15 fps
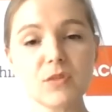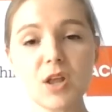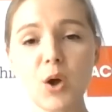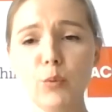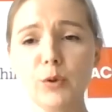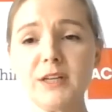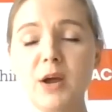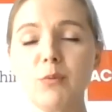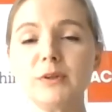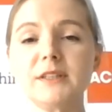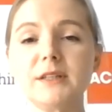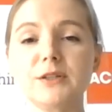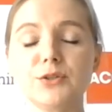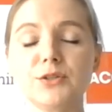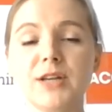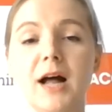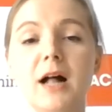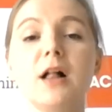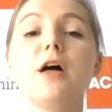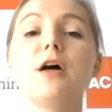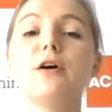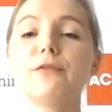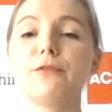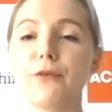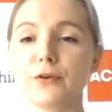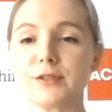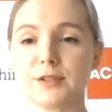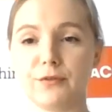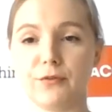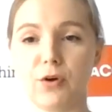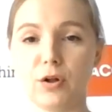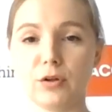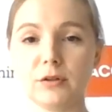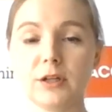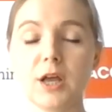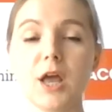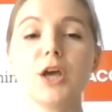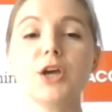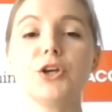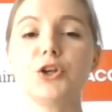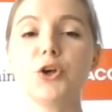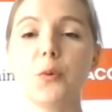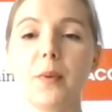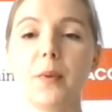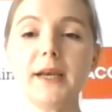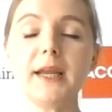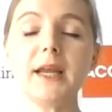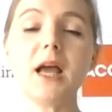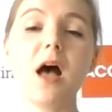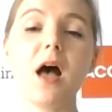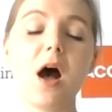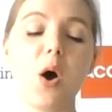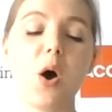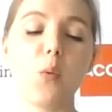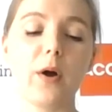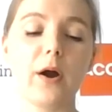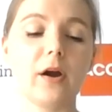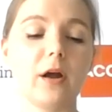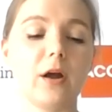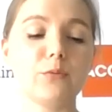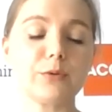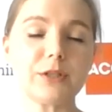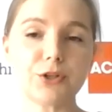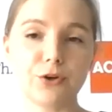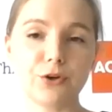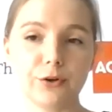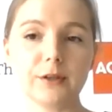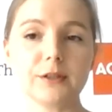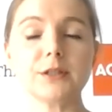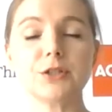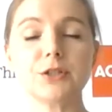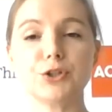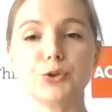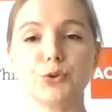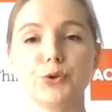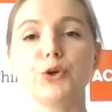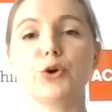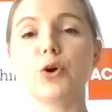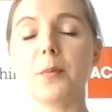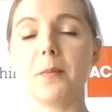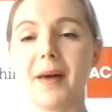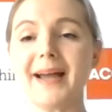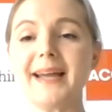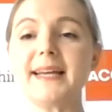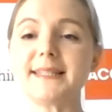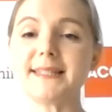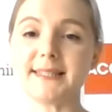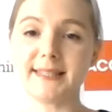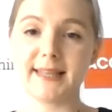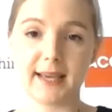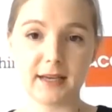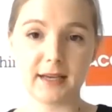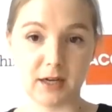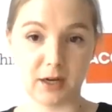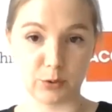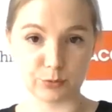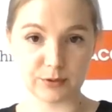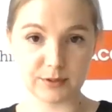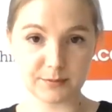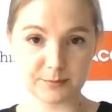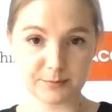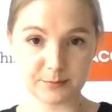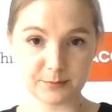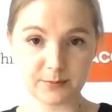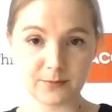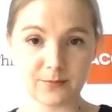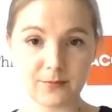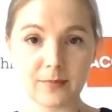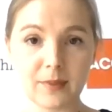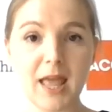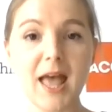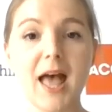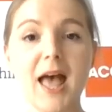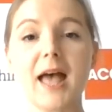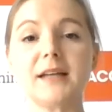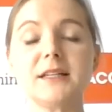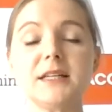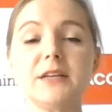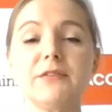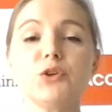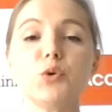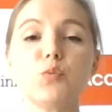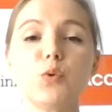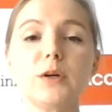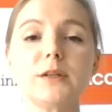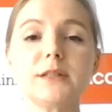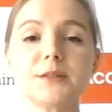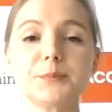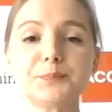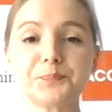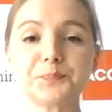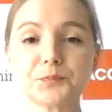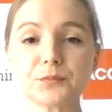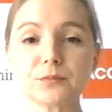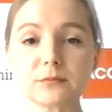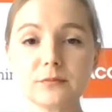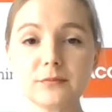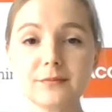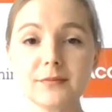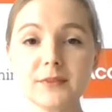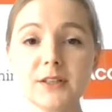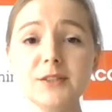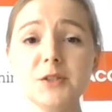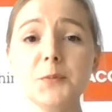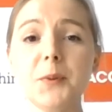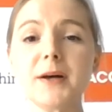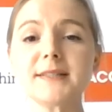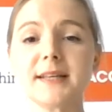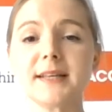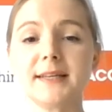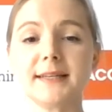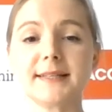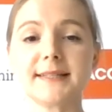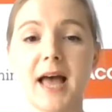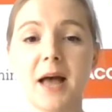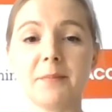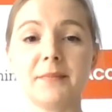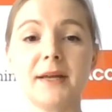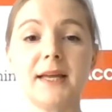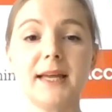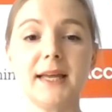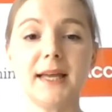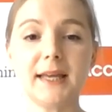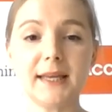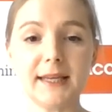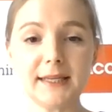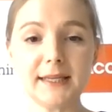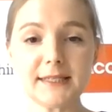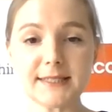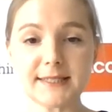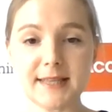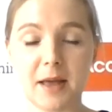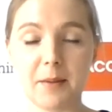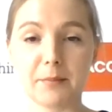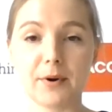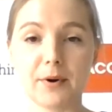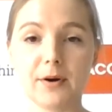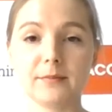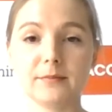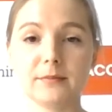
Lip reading: what I wanted to tell, first of all, your money were returned to your MyACCA account. And if you want to pass an exam in December,